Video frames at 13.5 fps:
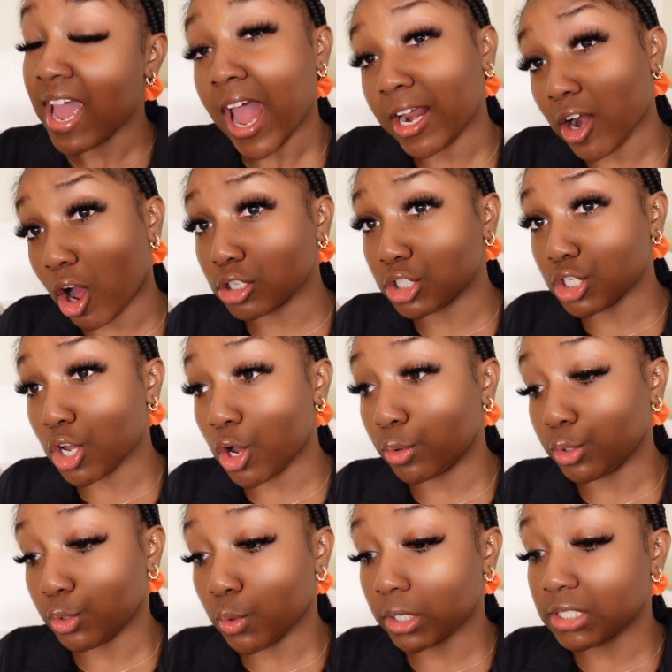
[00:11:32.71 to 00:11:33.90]
and also
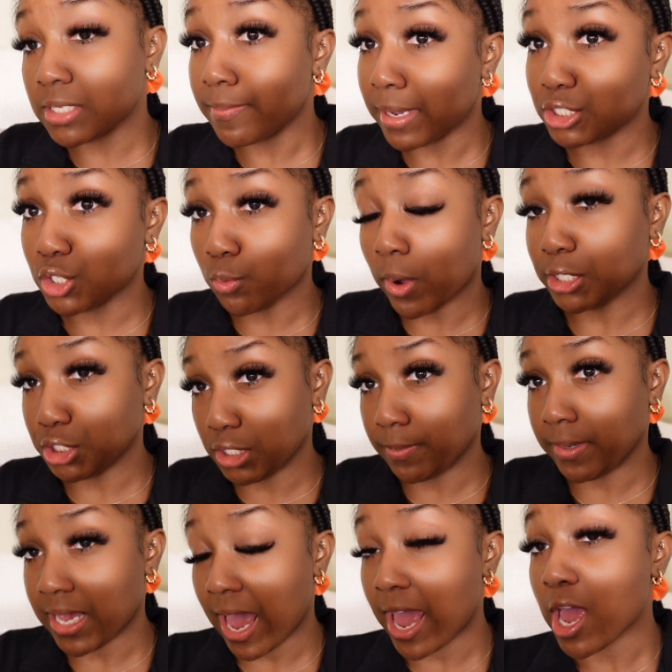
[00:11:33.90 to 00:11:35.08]
your semester-wise
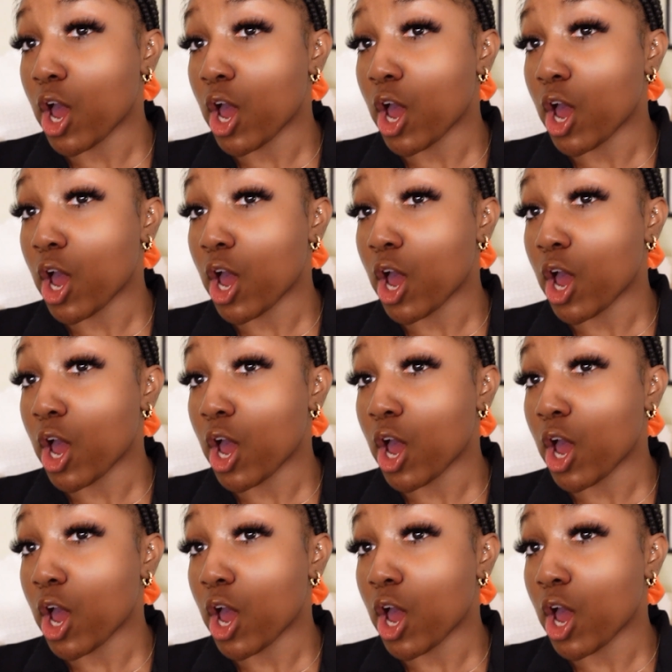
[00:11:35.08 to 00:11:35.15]
GPA,